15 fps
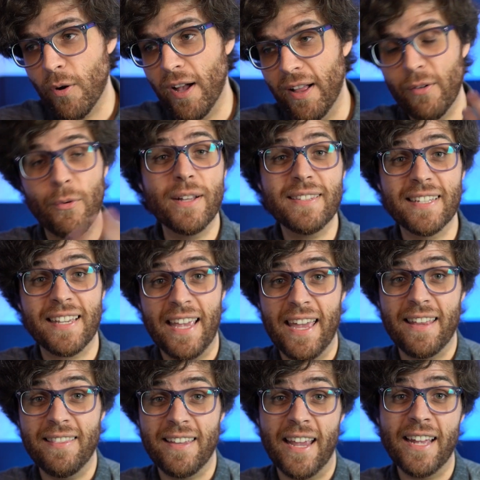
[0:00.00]
Well, once
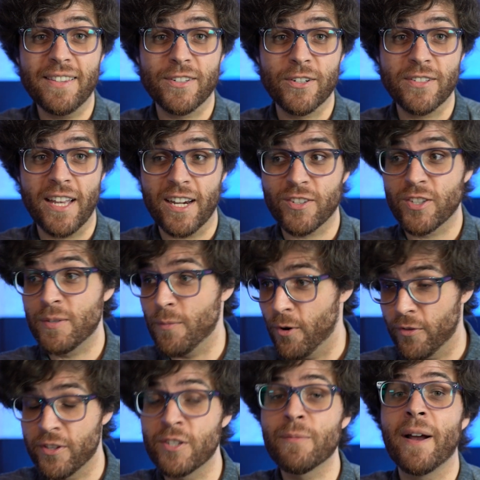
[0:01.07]
again, the answer is actually
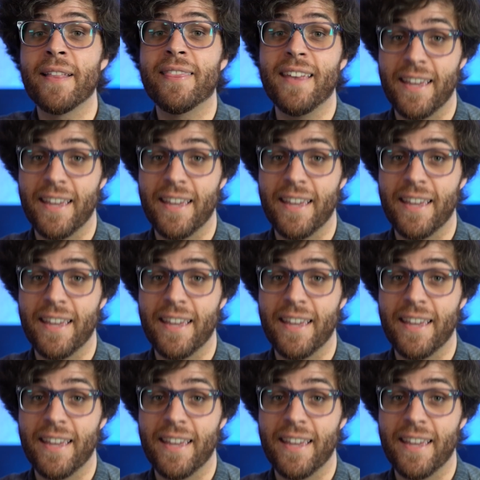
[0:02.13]
more than you might